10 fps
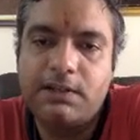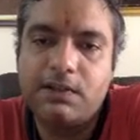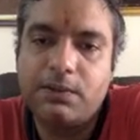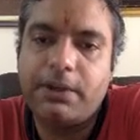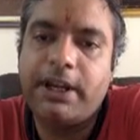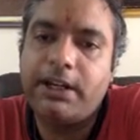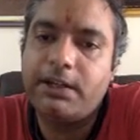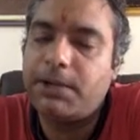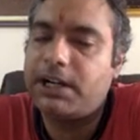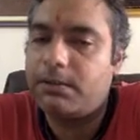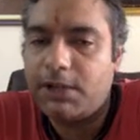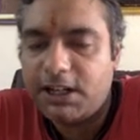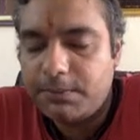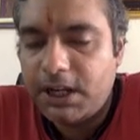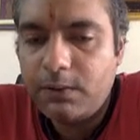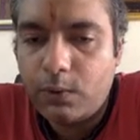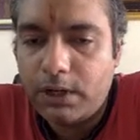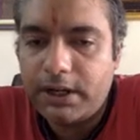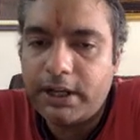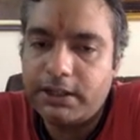So 8 multiplied by
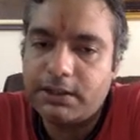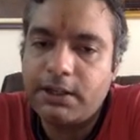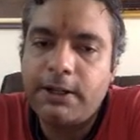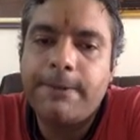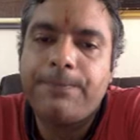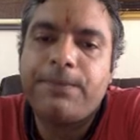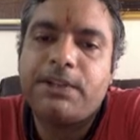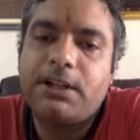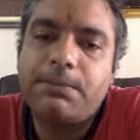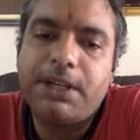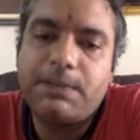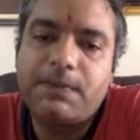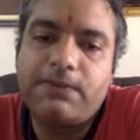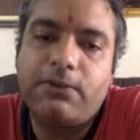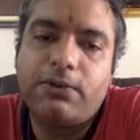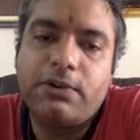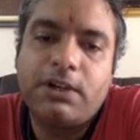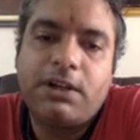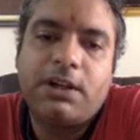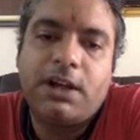1/8. That becomes 4
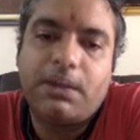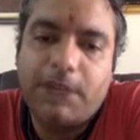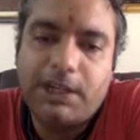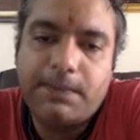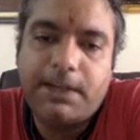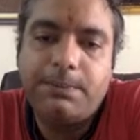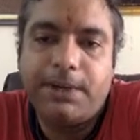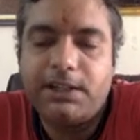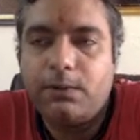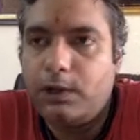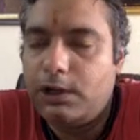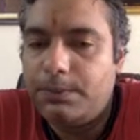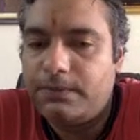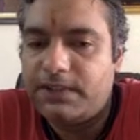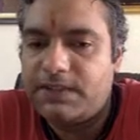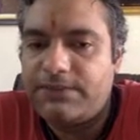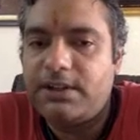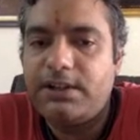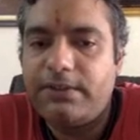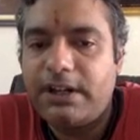and multiplied by the volume of the sphere
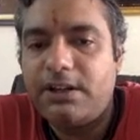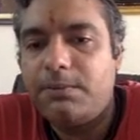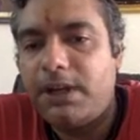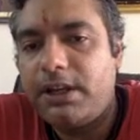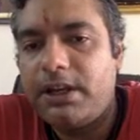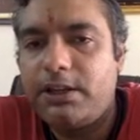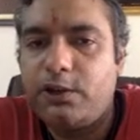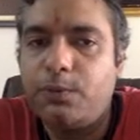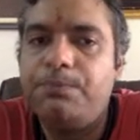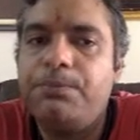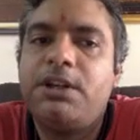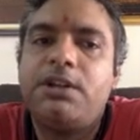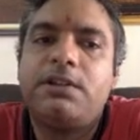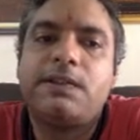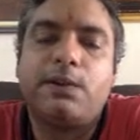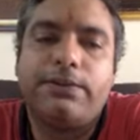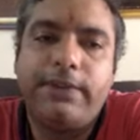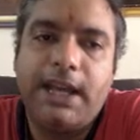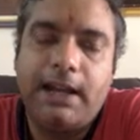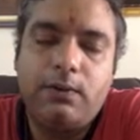divided by A cube. So if we
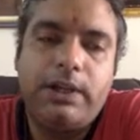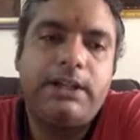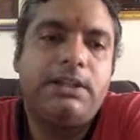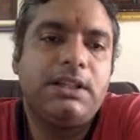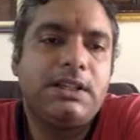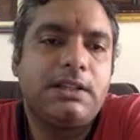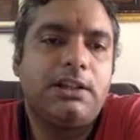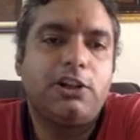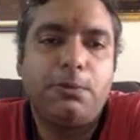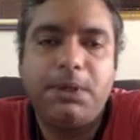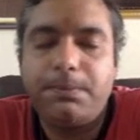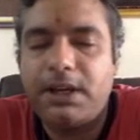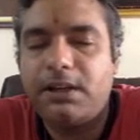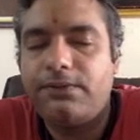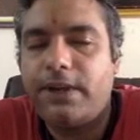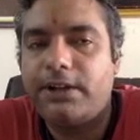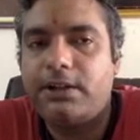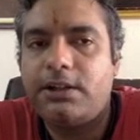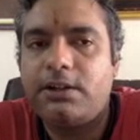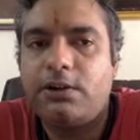calculate this, the atomic packing factor
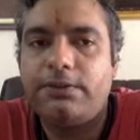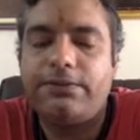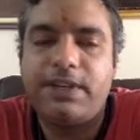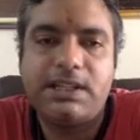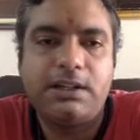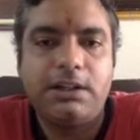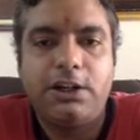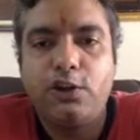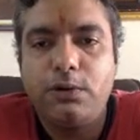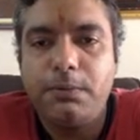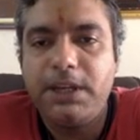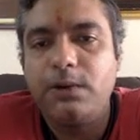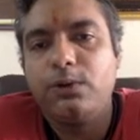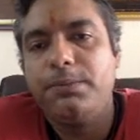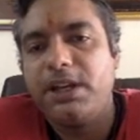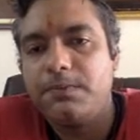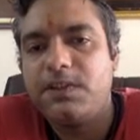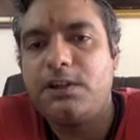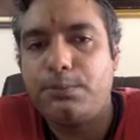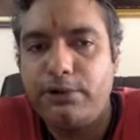of a face-centered cubic would become
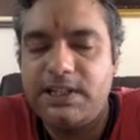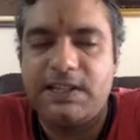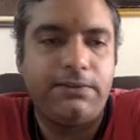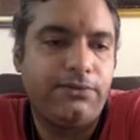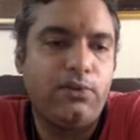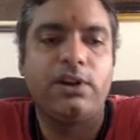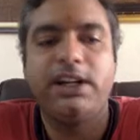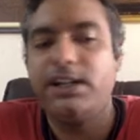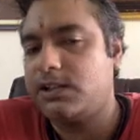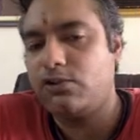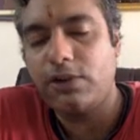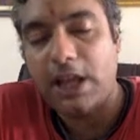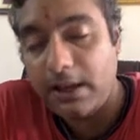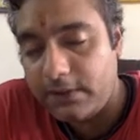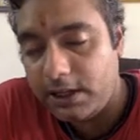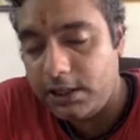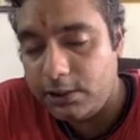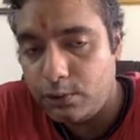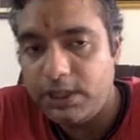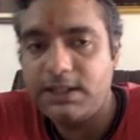0.74. It does not have any
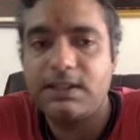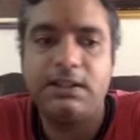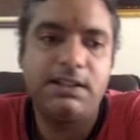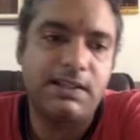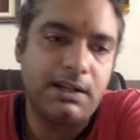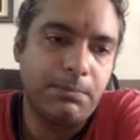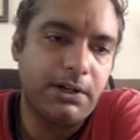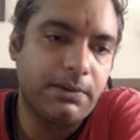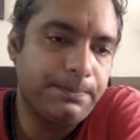units, it's a number.